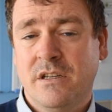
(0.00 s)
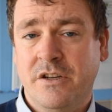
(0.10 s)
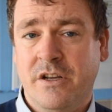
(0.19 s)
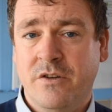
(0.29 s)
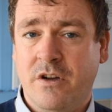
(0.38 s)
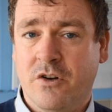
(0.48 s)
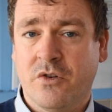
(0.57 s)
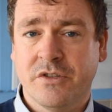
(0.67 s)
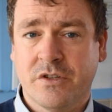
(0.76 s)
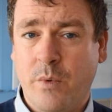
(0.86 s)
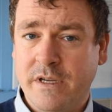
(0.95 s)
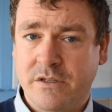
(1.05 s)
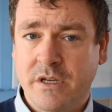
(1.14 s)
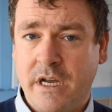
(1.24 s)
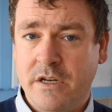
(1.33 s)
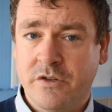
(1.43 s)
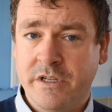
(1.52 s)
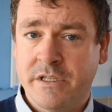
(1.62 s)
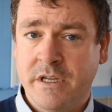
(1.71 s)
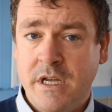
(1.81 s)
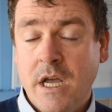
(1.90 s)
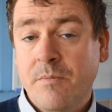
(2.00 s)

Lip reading: across the Western countries.